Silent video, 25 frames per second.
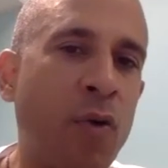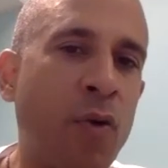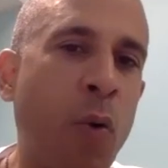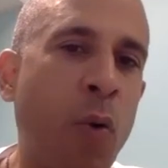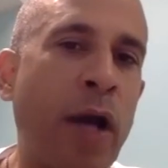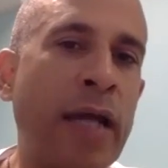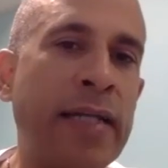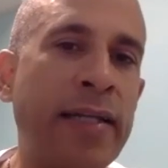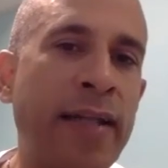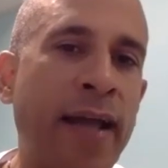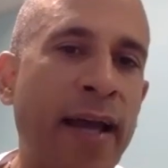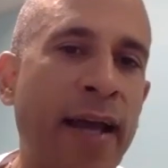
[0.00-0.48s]

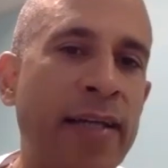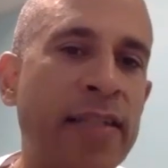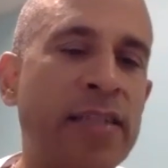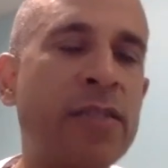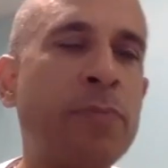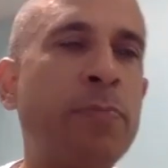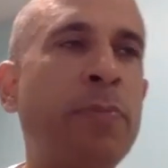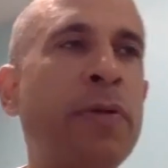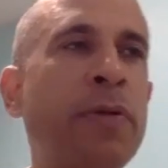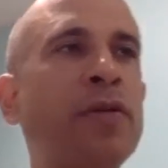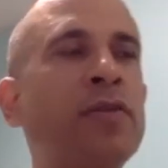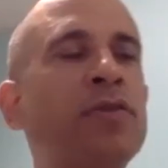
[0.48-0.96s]
quite
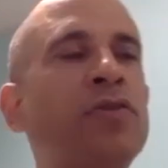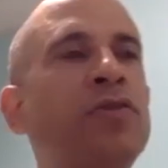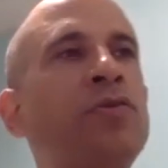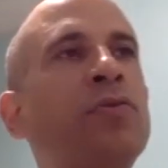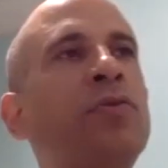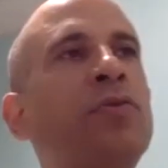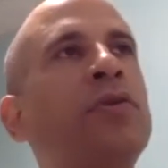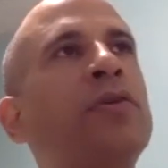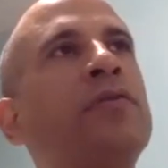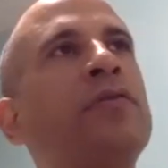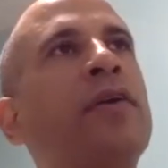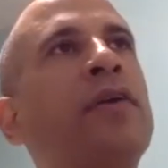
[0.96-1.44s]
nice because you
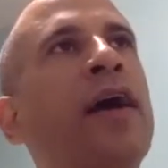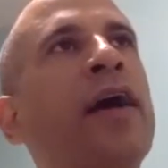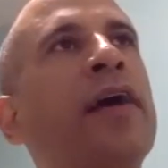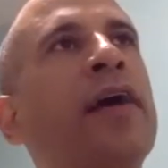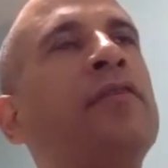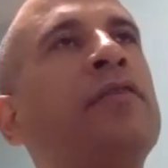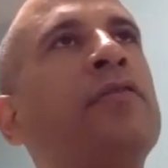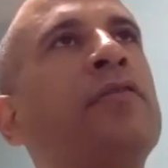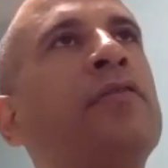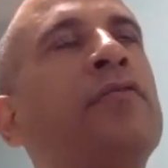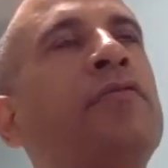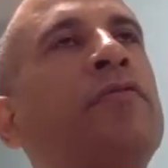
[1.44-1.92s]
can
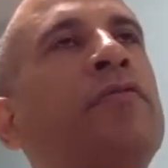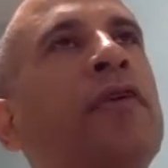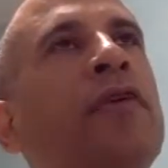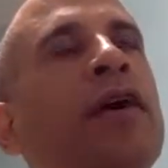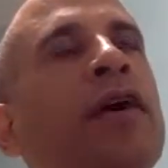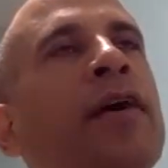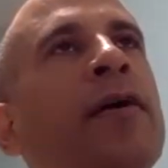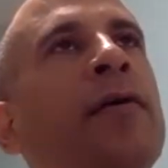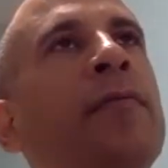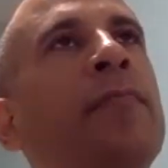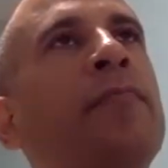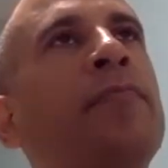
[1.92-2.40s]
kind
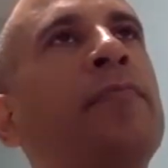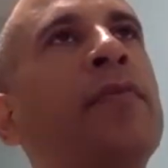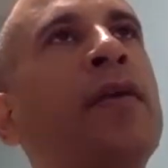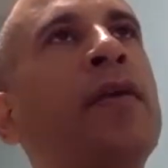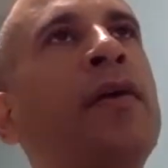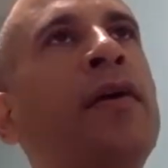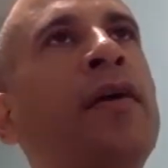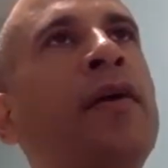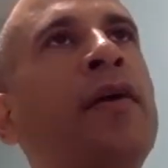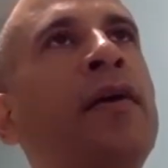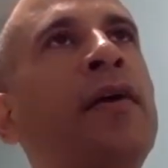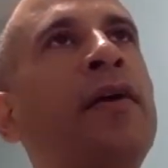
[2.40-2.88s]
of
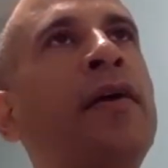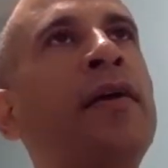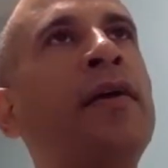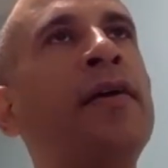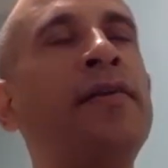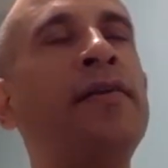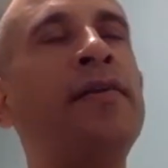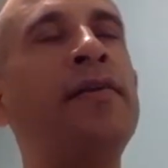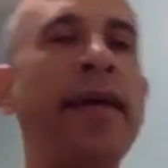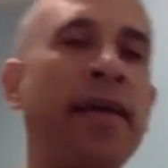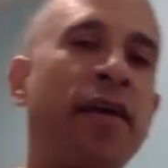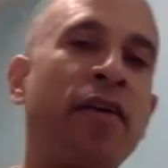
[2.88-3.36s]

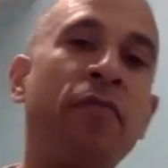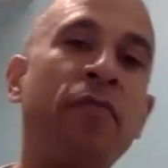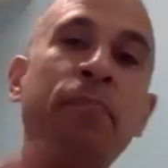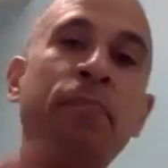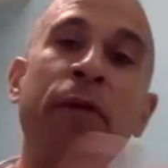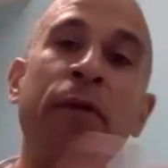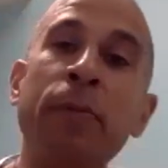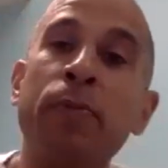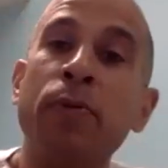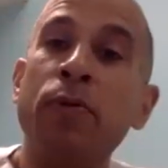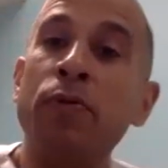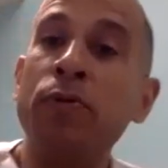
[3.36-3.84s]
take care of
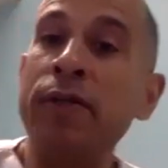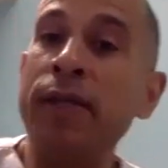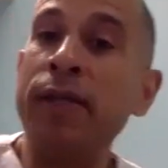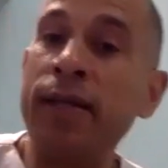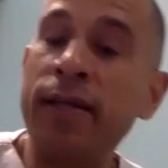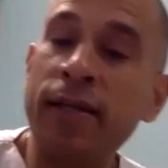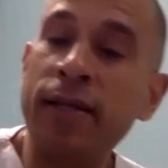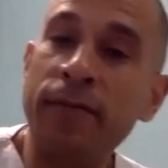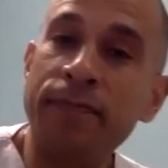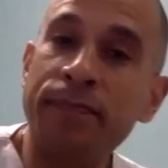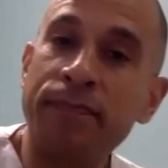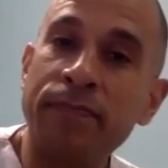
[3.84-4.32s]
people who need
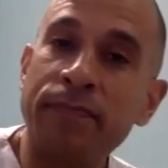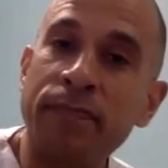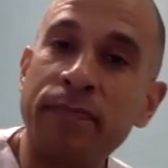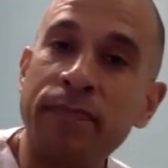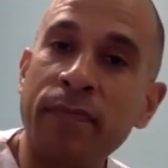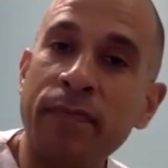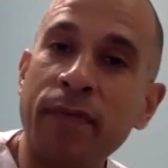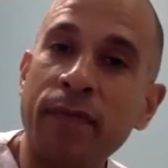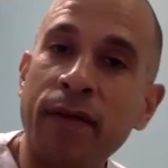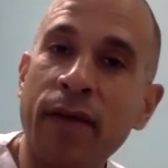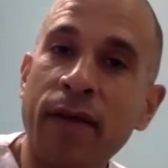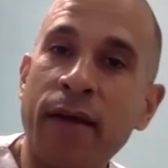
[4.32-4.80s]
it,
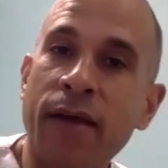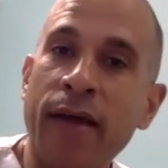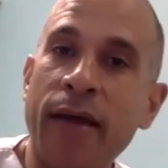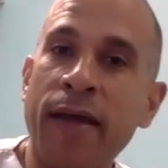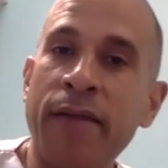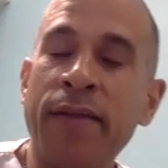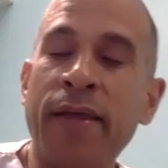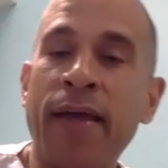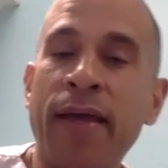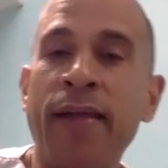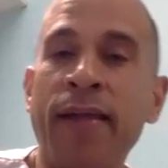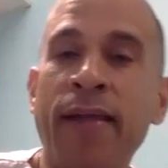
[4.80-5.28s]

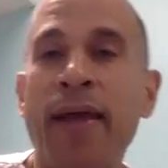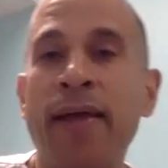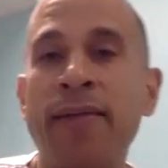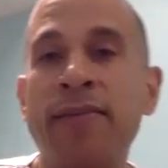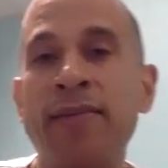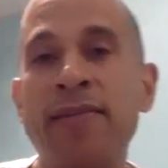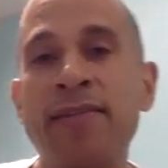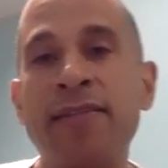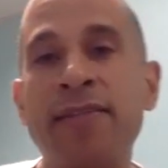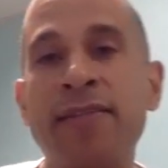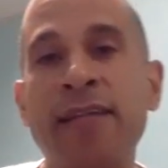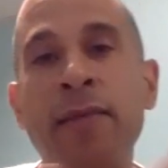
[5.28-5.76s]
and then at
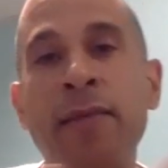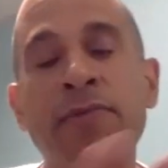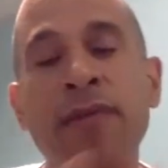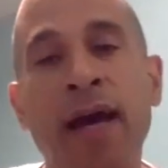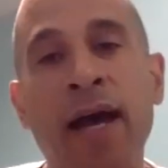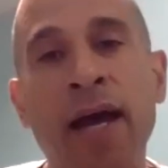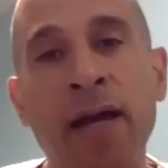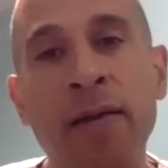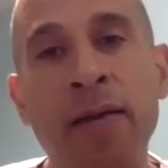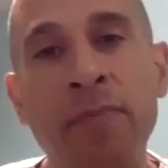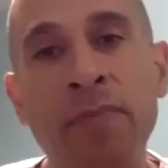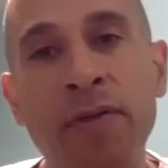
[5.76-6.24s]
the same
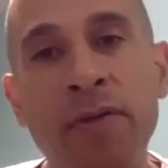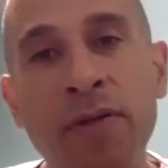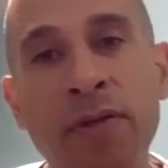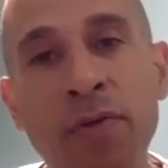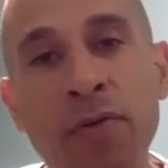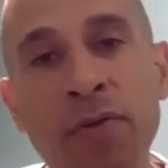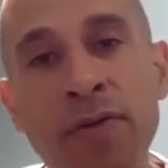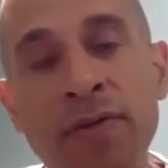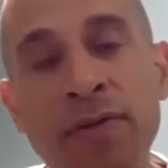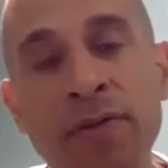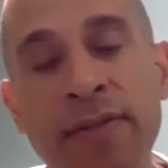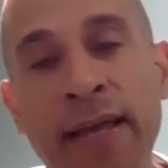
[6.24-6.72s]
time, you
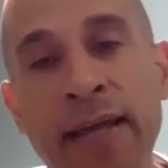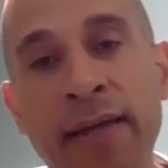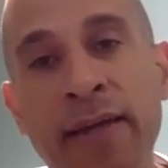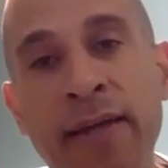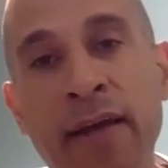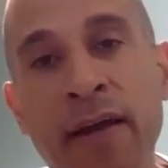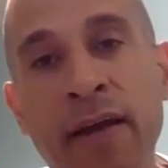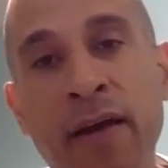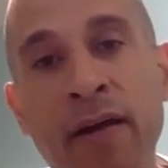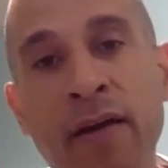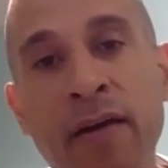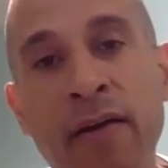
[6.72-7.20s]
can take
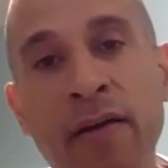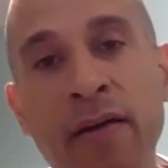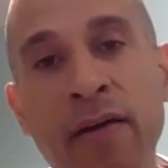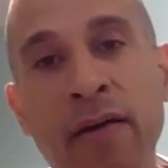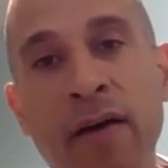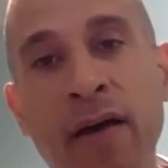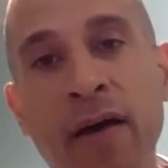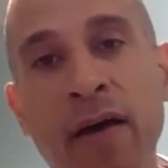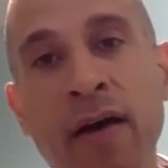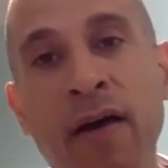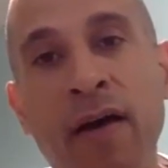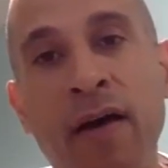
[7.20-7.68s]
care
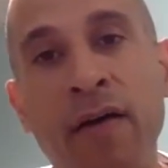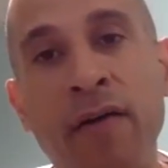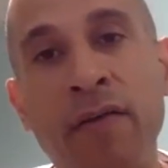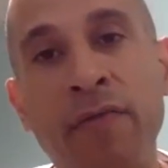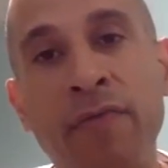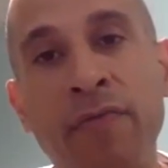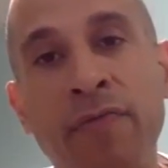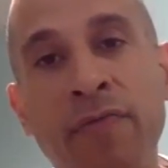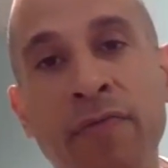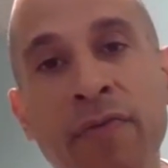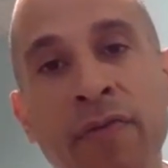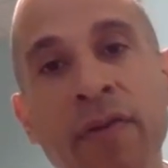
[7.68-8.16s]
of,
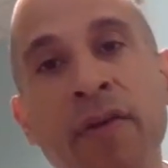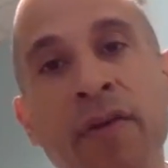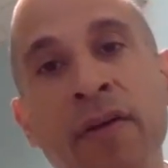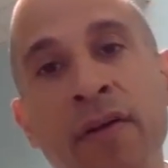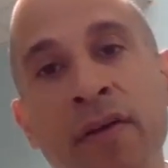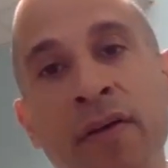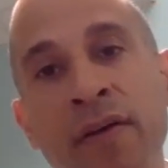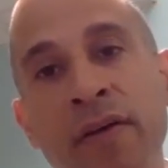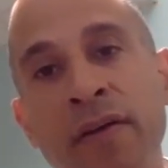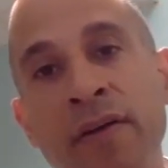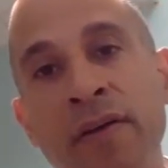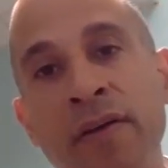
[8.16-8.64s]

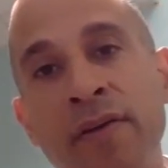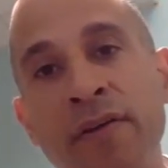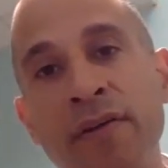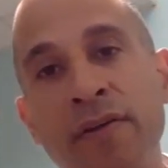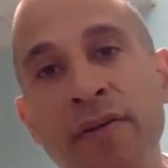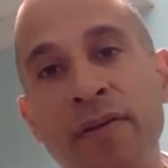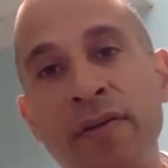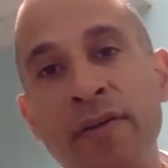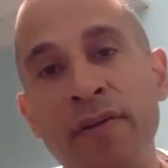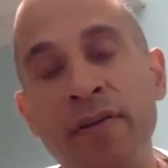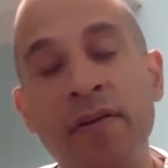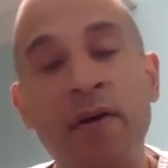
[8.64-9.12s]

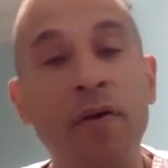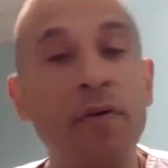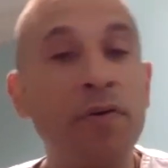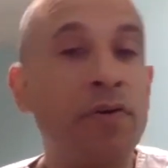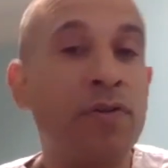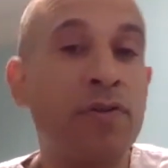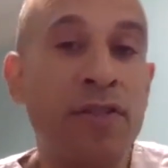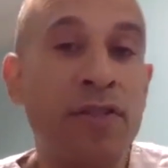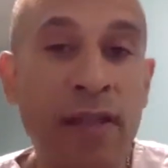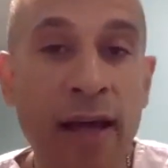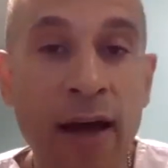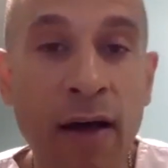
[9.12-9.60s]

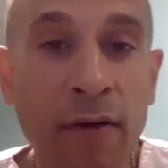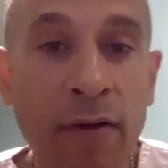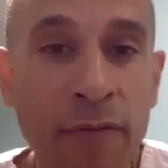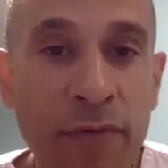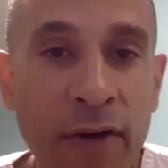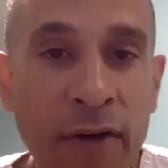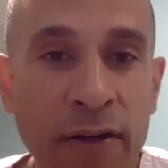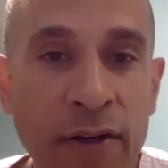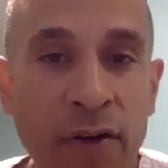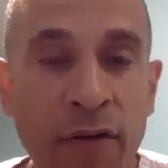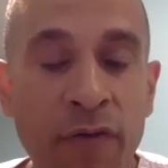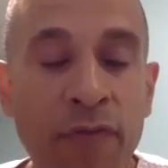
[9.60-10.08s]
yourself
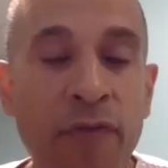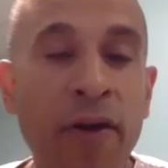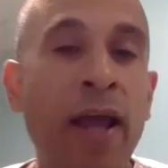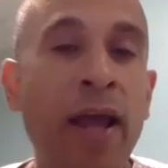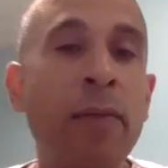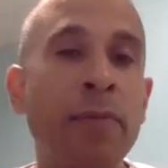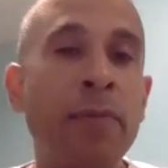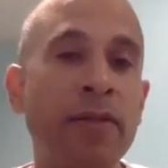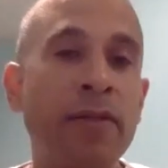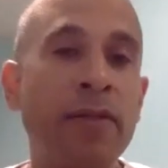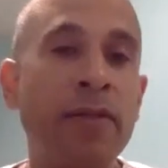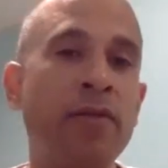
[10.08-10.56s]
and your
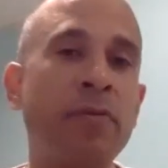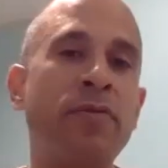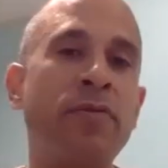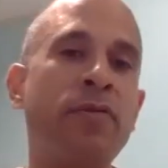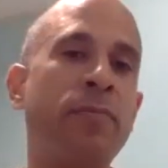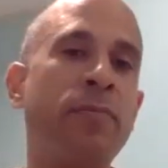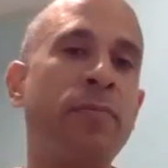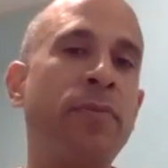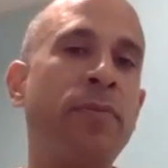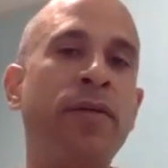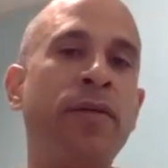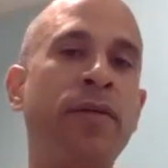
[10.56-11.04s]
family to
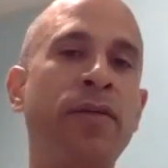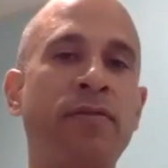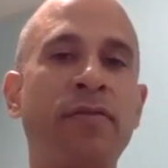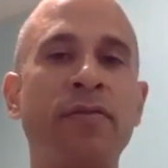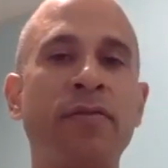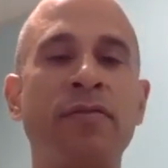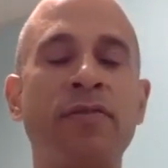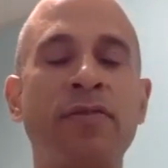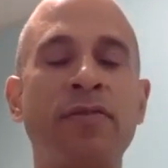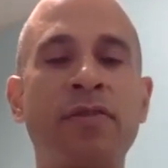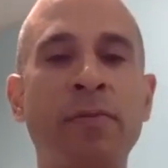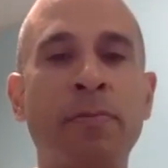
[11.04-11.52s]

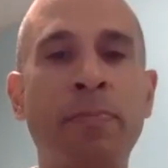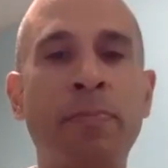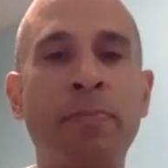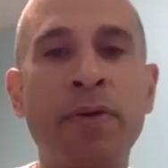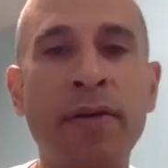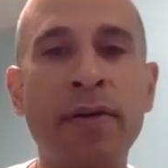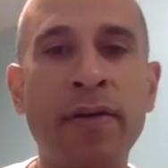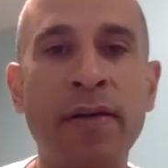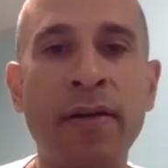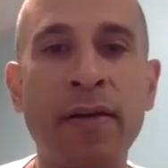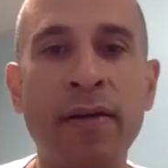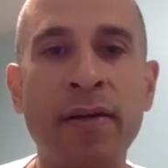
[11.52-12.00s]
put
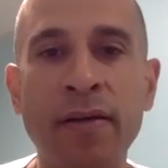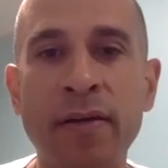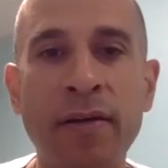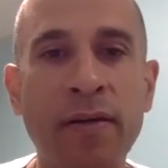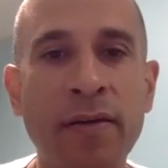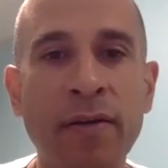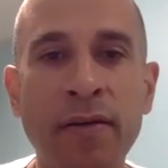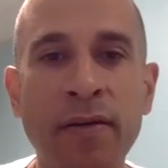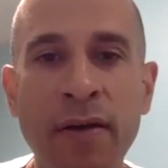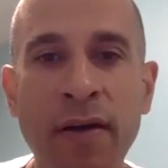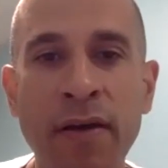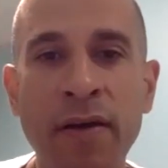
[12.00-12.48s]
it
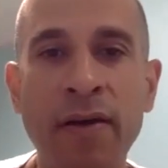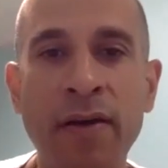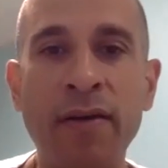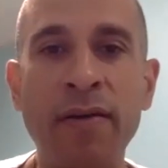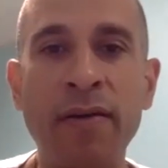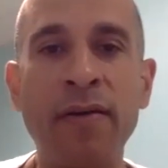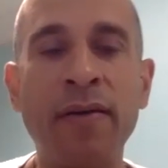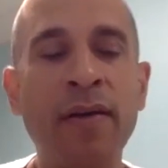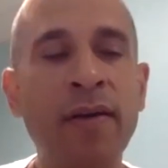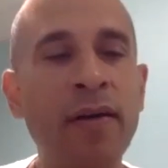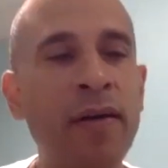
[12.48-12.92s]
a